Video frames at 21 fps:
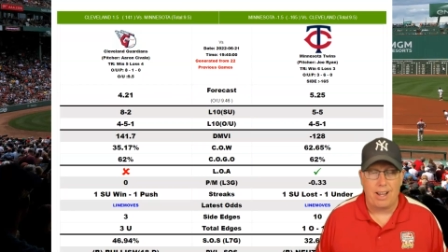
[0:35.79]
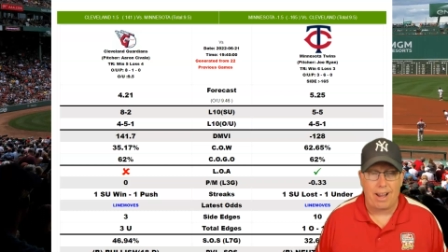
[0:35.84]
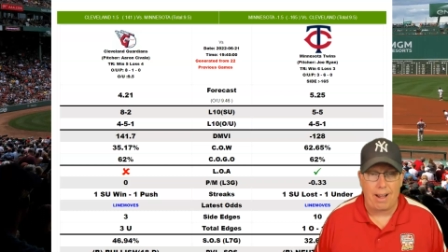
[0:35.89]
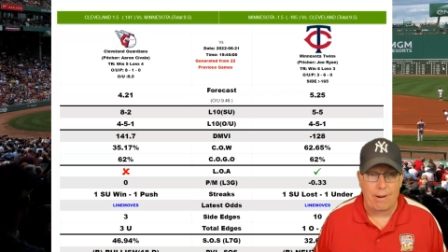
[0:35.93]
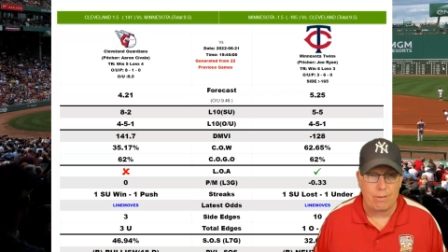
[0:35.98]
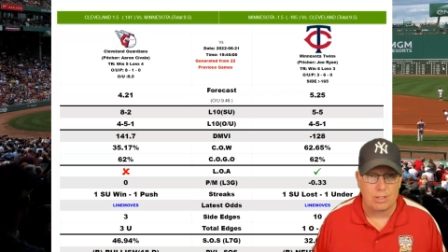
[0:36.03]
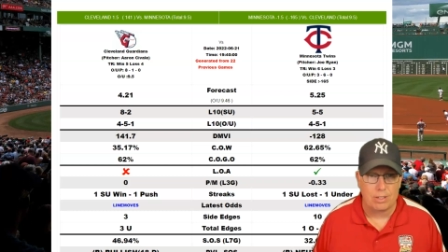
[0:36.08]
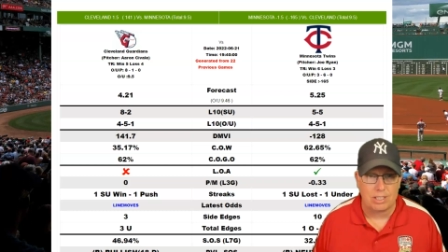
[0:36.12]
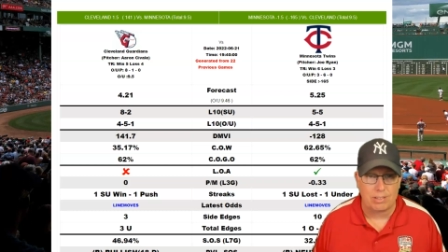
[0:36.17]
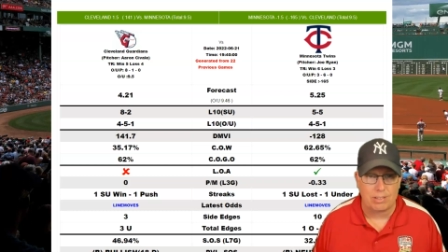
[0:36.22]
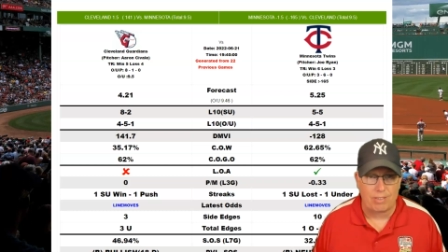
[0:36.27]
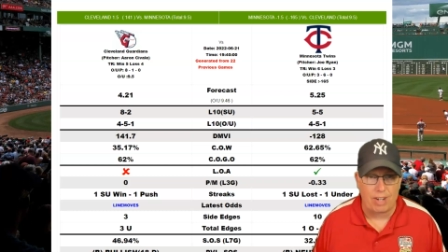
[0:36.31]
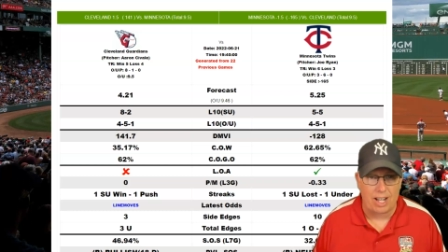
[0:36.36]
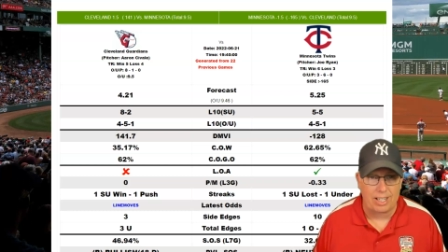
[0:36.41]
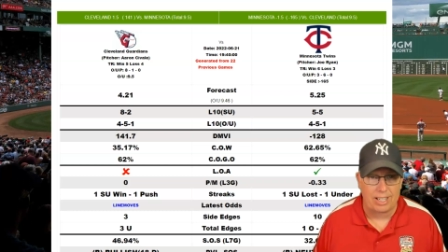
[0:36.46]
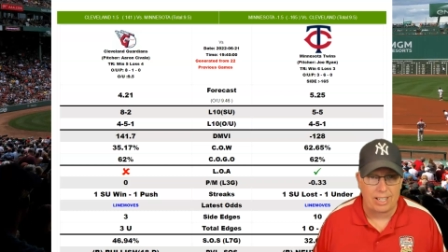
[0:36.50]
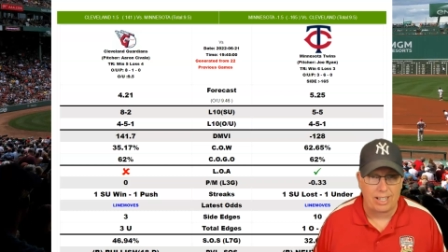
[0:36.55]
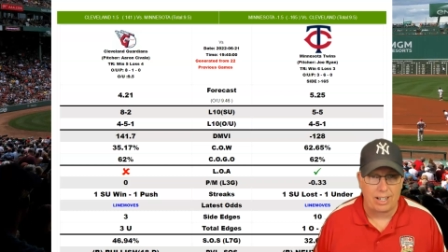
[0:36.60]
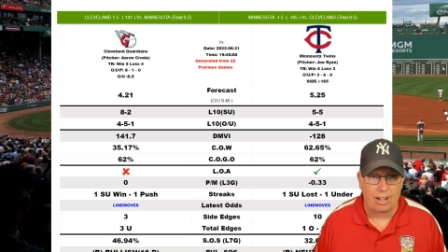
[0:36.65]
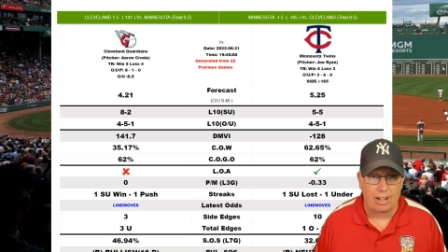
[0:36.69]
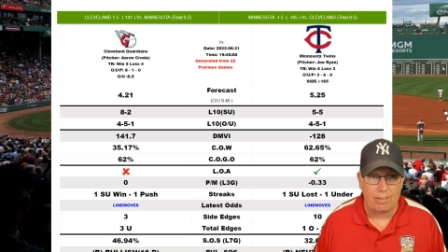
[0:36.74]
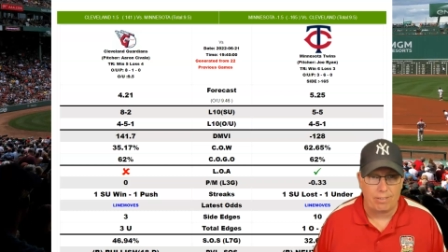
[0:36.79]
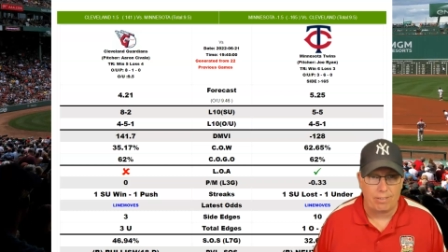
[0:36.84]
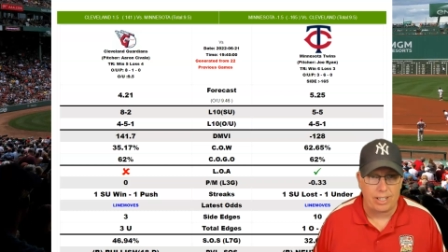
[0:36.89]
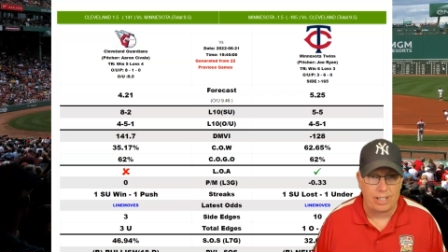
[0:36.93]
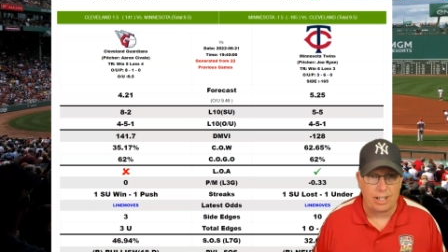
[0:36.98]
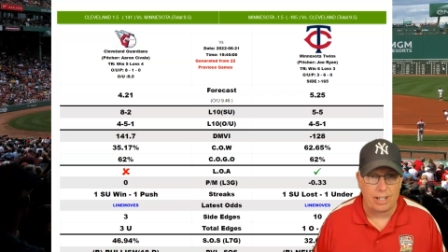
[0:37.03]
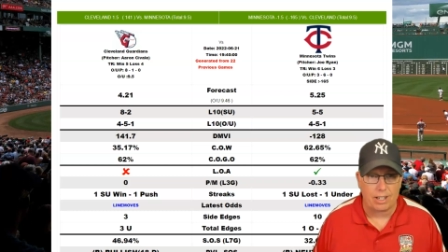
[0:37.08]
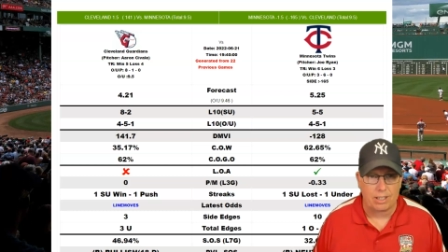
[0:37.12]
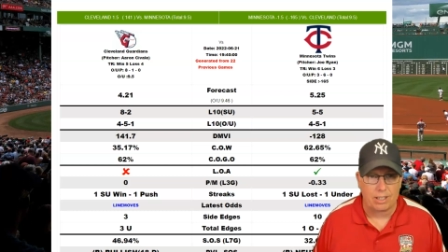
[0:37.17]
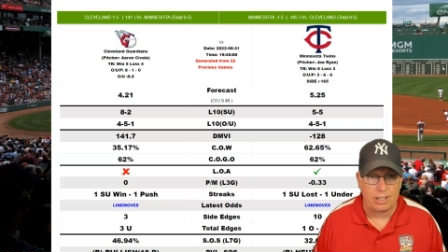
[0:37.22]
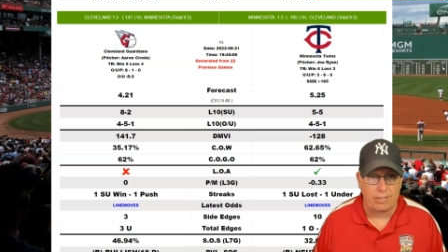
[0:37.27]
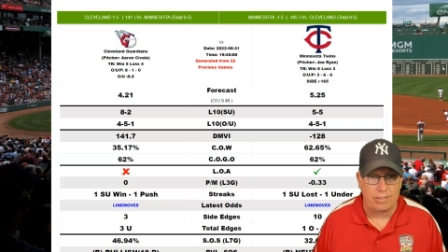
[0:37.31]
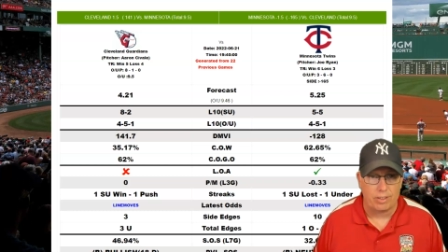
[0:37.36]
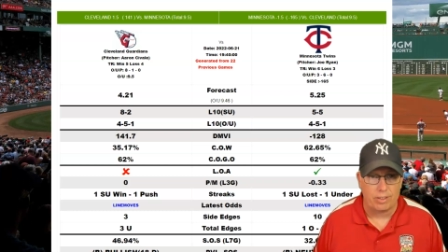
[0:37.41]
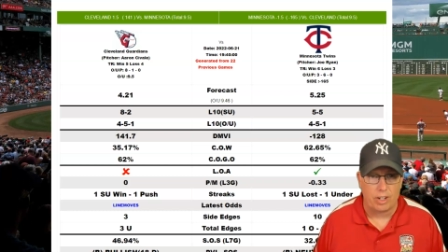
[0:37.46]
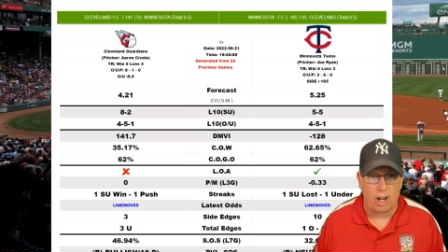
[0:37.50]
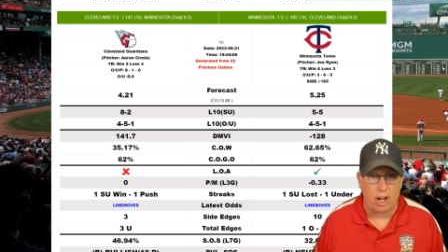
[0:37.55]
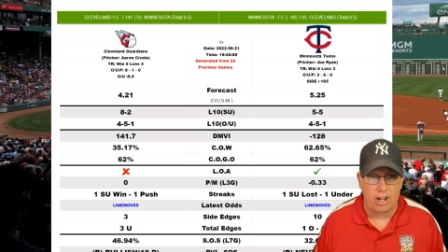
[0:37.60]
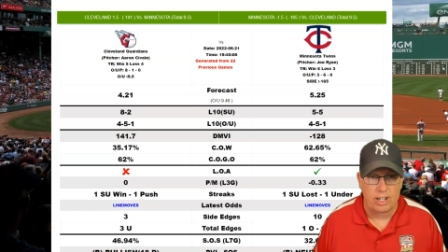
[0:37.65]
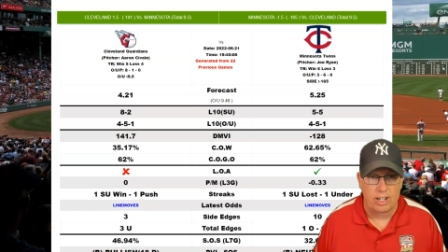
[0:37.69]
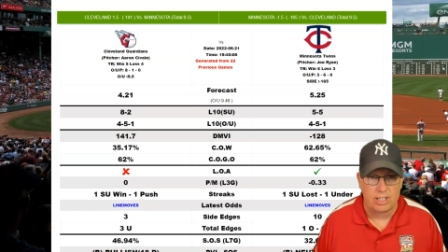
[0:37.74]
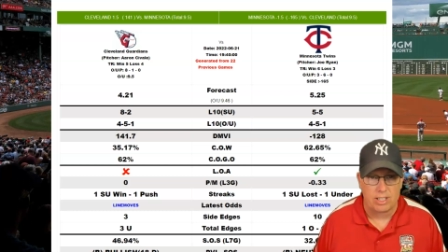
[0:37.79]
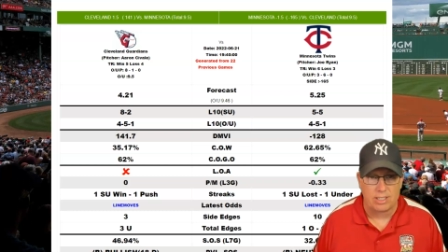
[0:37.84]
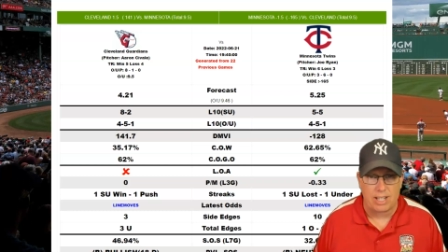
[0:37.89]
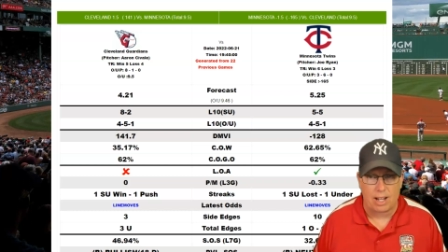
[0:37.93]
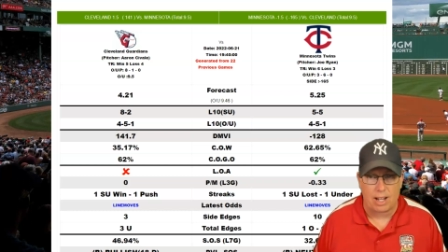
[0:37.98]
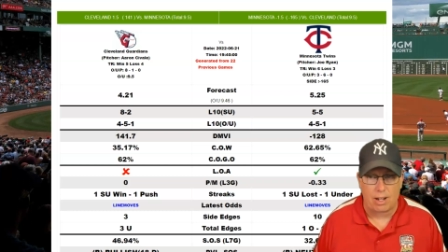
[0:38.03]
Aaron Civale of the Cleveland Guardians.